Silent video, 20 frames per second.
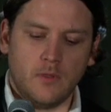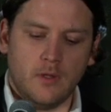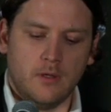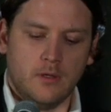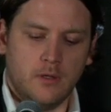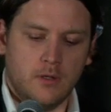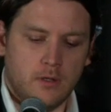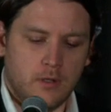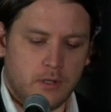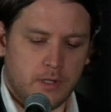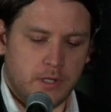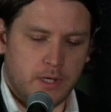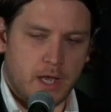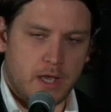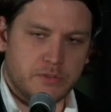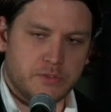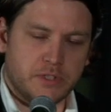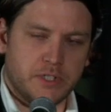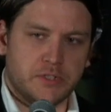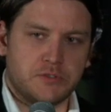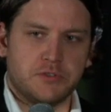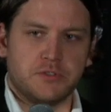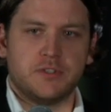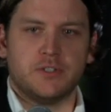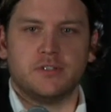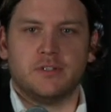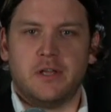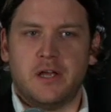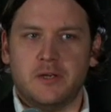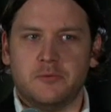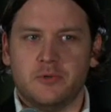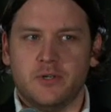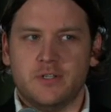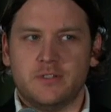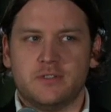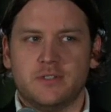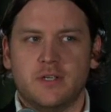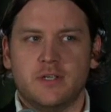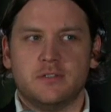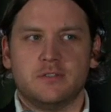he has an interesting line where he
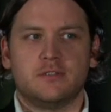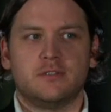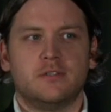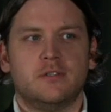says,